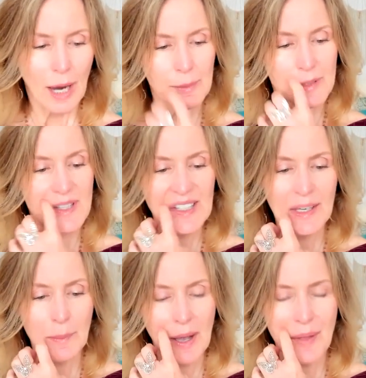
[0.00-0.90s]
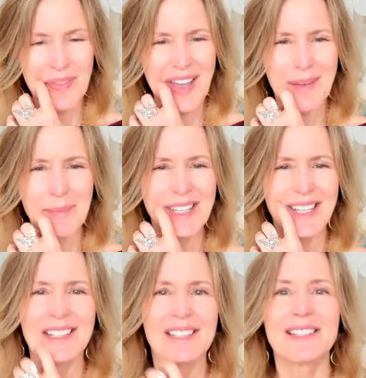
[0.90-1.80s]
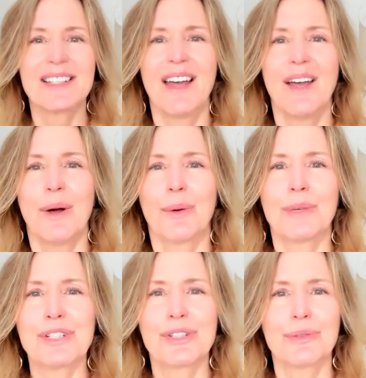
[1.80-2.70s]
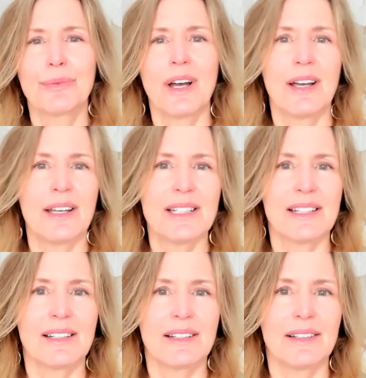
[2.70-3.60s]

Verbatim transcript: I was thinking about that because Richard Rudd